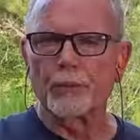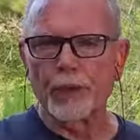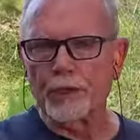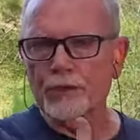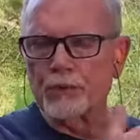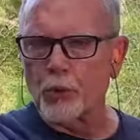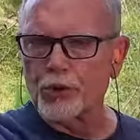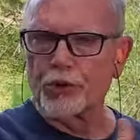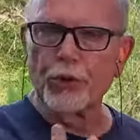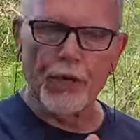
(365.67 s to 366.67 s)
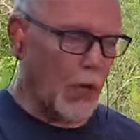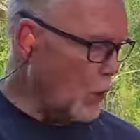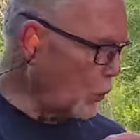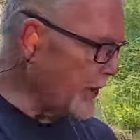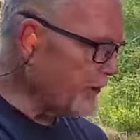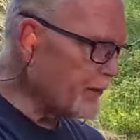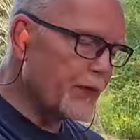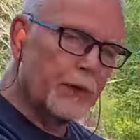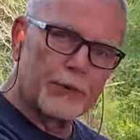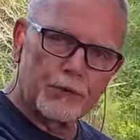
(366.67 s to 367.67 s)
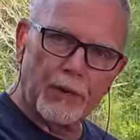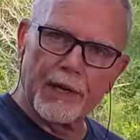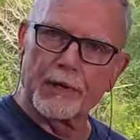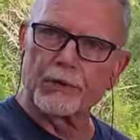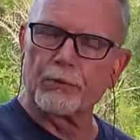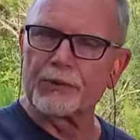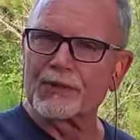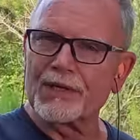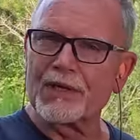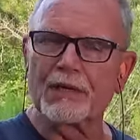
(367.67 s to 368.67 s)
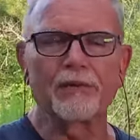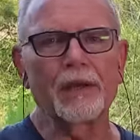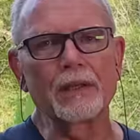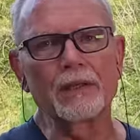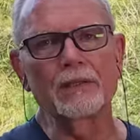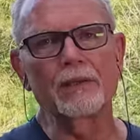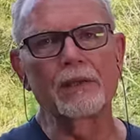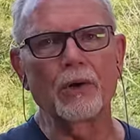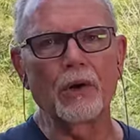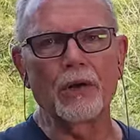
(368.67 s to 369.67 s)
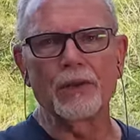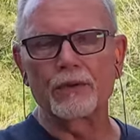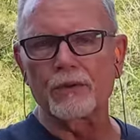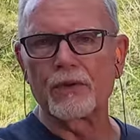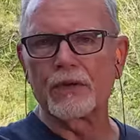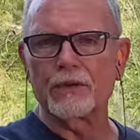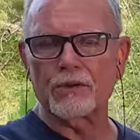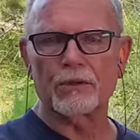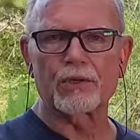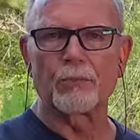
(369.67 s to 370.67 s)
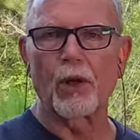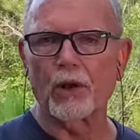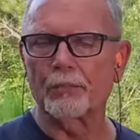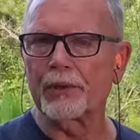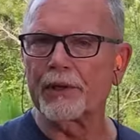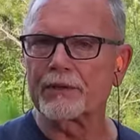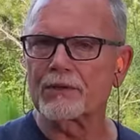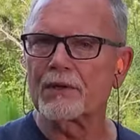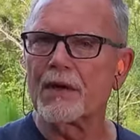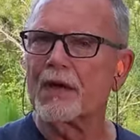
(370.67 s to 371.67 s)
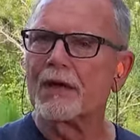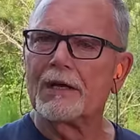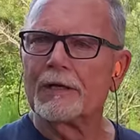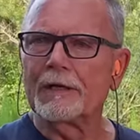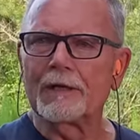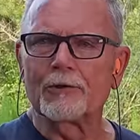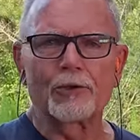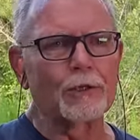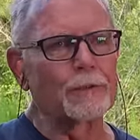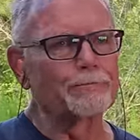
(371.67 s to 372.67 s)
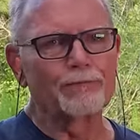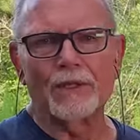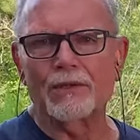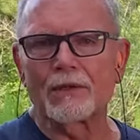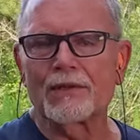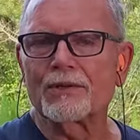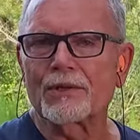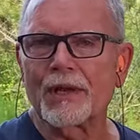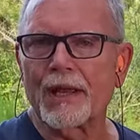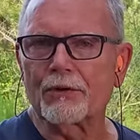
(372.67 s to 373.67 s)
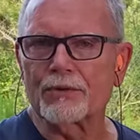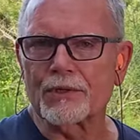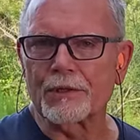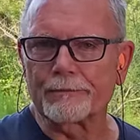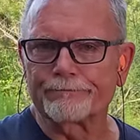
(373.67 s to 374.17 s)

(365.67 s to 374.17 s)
we're going to do some more shooting with those rounds. We'll see if I can get them onto these uh, smaller plates. And um, is it decent accuracy?